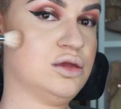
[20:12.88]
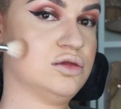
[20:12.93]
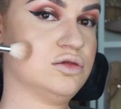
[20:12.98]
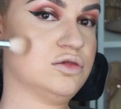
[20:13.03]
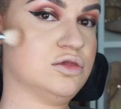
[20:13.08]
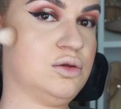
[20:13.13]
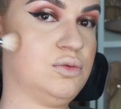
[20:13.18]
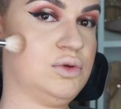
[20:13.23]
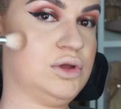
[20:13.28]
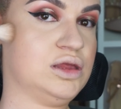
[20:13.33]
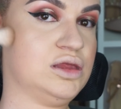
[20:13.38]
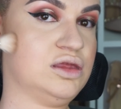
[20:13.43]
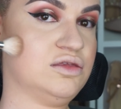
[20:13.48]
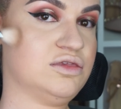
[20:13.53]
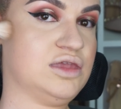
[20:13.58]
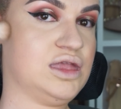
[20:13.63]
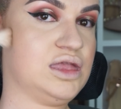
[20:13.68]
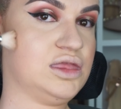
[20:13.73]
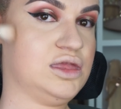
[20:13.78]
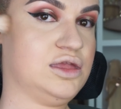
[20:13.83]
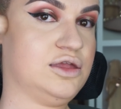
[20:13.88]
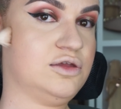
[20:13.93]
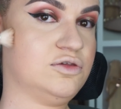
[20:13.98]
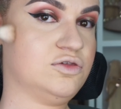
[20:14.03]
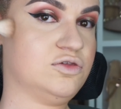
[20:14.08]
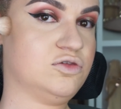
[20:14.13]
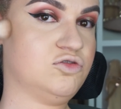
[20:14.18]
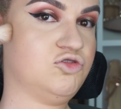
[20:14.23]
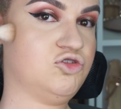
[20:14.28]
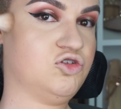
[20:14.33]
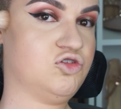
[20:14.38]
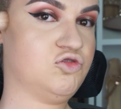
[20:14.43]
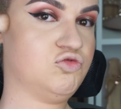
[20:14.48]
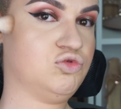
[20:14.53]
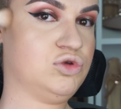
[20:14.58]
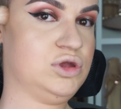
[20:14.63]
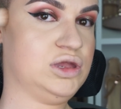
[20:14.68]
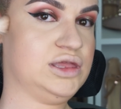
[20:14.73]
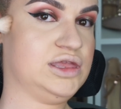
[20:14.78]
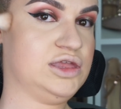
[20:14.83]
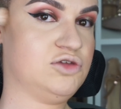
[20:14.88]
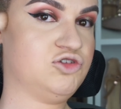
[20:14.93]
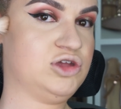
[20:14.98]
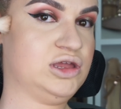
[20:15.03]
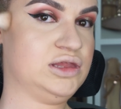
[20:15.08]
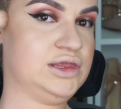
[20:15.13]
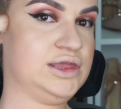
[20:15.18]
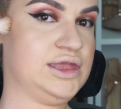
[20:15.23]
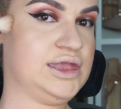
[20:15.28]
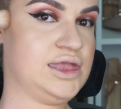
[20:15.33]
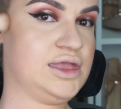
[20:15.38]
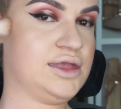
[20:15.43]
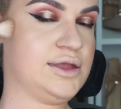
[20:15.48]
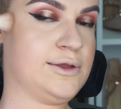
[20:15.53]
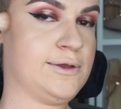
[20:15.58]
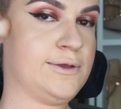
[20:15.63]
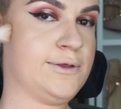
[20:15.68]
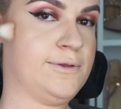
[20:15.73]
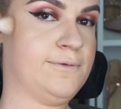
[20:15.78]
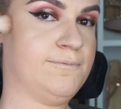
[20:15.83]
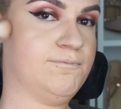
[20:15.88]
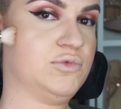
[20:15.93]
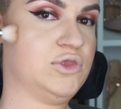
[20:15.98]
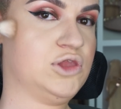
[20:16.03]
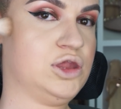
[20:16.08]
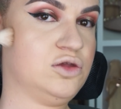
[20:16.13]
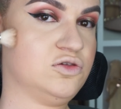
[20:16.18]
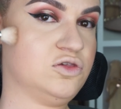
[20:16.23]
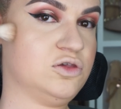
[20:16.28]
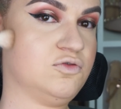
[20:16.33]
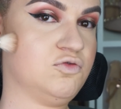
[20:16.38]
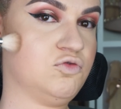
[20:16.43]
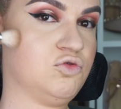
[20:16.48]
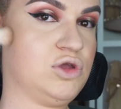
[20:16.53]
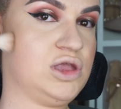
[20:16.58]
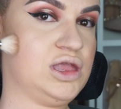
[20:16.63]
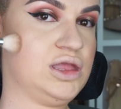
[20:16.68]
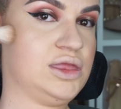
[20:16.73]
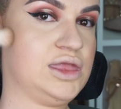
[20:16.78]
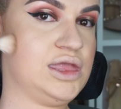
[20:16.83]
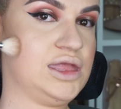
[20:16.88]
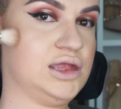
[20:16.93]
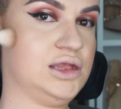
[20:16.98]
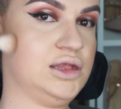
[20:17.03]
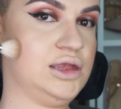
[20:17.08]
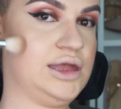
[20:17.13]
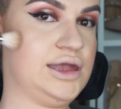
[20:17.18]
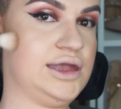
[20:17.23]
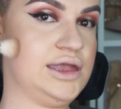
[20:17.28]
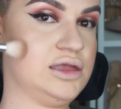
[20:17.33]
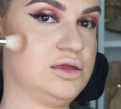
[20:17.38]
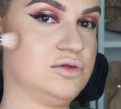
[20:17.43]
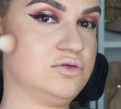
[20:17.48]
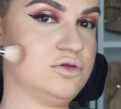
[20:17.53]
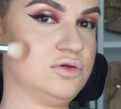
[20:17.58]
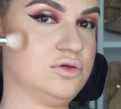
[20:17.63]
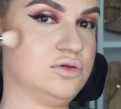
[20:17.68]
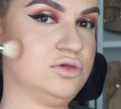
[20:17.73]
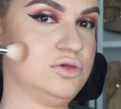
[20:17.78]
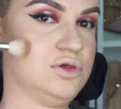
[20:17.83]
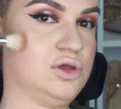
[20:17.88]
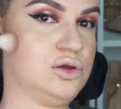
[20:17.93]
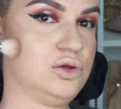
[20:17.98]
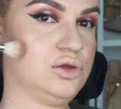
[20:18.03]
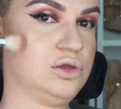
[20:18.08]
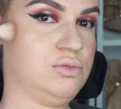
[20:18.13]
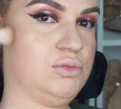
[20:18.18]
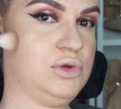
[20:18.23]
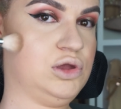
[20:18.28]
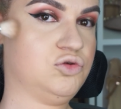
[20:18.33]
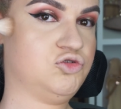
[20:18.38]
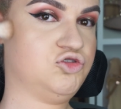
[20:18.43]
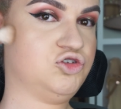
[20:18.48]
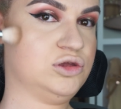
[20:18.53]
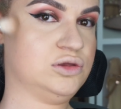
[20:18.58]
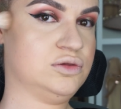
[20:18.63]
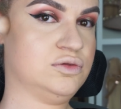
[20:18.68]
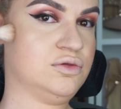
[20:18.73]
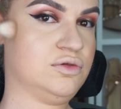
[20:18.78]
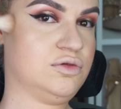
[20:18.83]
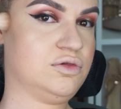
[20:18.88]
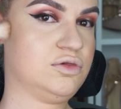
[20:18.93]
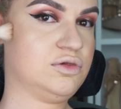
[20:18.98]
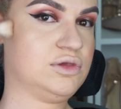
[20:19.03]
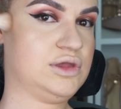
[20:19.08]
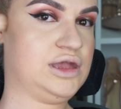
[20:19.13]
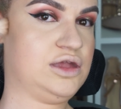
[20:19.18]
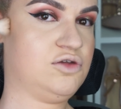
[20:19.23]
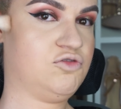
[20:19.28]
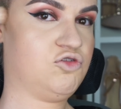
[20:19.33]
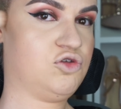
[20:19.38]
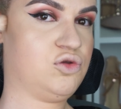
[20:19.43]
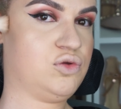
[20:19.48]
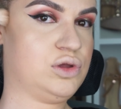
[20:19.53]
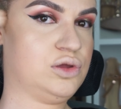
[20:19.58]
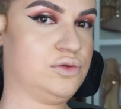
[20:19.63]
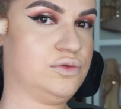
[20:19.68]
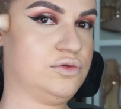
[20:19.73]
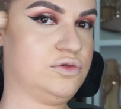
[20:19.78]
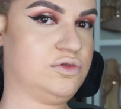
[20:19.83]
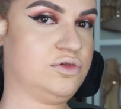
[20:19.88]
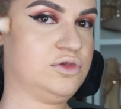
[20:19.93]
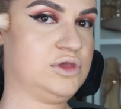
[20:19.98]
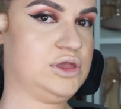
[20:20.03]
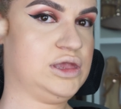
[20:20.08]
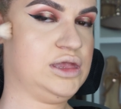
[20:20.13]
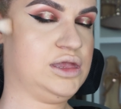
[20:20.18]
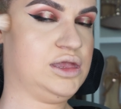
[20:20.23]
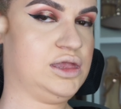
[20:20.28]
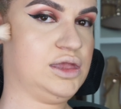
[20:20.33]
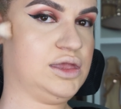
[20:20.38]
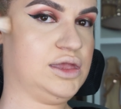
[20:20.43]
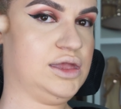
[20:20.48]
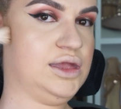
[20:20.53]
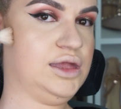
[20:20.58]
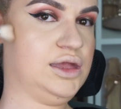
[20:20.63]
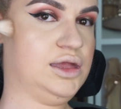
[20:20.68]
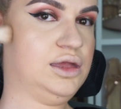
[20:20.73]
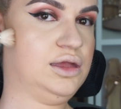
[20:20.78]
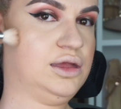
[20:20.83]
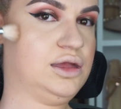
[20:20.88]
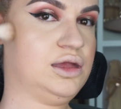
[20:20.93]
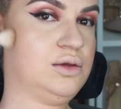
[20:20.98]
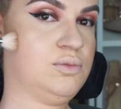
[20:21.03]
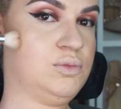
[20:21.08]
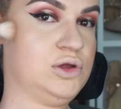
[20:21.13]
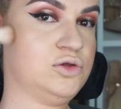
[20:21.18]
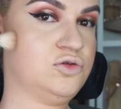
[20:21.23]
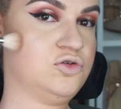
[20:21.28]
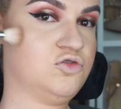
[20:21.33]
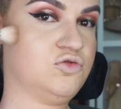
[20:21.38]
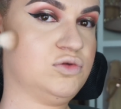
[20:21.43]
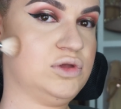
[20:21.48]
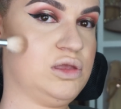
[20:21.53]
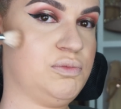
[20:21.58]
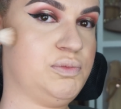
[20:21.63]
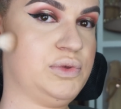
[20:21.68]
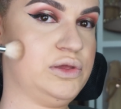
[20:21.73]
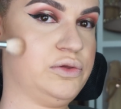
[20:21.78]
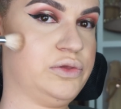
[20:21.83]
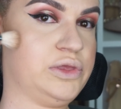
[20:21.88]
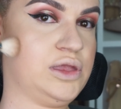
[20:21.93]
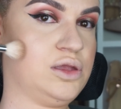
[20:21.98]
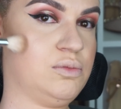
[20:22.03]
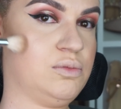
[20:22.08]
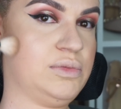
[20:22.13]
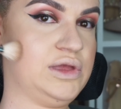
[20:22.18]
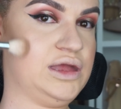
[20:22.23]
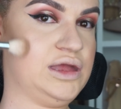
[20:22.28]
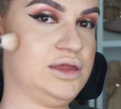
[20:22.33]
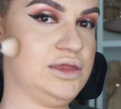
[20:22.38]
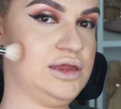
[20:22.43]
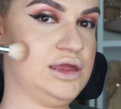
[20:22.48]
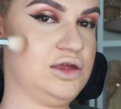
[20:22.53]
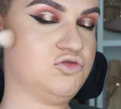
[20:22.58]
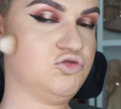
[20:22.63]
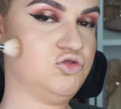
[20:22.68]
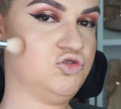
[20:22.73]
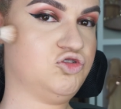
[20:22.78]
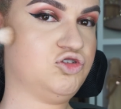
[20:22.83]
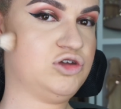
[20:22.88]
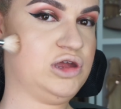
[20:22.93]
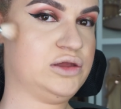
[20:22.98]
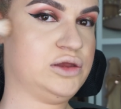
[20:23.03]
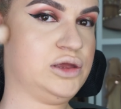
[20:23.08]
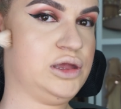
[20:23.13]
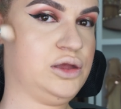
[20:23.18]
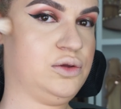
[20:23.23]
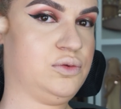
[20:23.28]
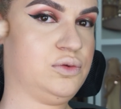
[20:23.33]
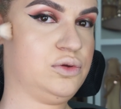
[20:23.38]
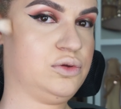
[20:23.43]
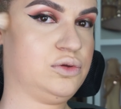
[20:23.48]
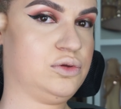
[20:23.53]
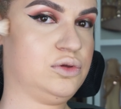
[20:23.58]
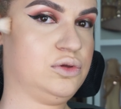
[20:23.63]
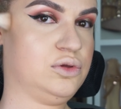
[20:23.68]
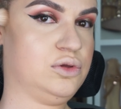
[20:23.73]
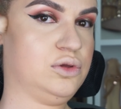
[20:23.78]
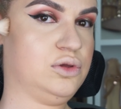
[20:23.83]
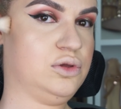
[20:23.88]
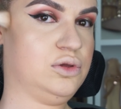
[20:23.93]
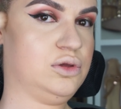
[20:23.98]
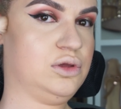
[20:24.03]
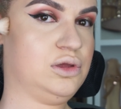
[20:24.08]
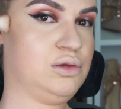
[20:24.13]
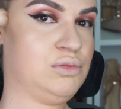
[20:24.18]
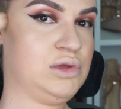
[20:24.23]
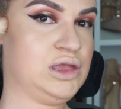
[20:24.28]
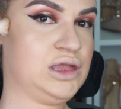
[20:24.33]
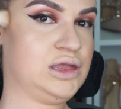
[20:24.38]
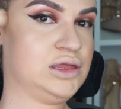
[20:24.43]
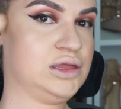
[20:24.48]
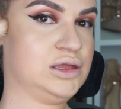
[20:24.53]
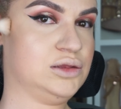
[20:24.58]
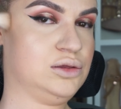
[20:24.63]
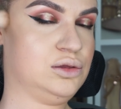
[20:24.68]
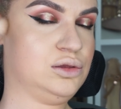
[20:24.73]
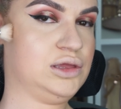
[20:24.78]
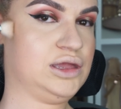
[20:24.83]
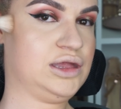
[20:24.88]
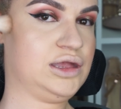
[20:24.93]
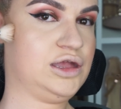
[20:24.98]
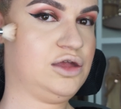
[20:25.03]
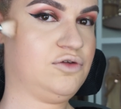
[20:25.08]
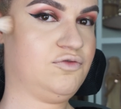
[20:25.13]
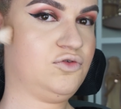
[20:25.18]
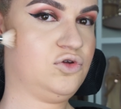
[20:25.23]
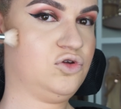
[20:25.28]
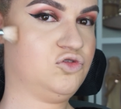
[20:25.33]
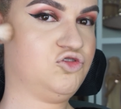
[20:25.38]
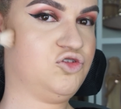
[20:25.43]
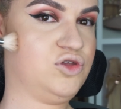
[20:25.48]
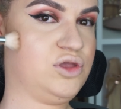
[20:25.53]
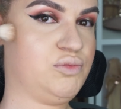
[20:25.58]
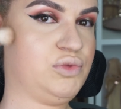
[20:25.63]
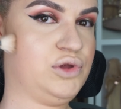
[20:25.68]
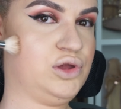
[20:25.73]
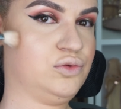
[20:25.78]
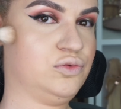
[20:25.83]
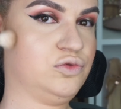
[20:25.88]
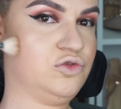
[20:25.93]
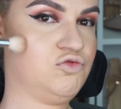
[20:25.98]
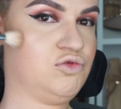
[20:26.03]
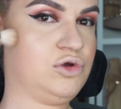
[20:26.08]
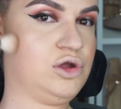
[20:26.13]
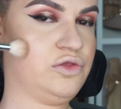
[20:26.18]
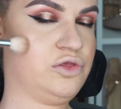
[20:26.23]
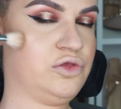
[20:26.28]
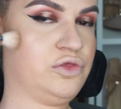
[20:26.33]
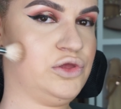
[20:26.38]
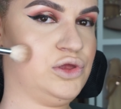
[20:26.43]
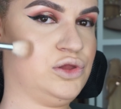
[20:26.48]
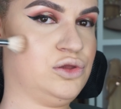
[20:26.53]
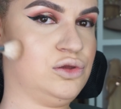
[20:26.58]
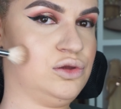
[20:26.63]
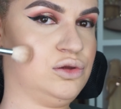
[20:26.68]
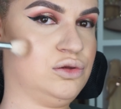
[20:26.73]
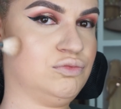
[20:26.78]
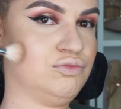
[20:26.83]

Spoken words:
So we're going to take this just really gently Lots of really light circle motions, as you can see. And we're just really building up that natural shadow and making it look like I've got cheekbones rather than...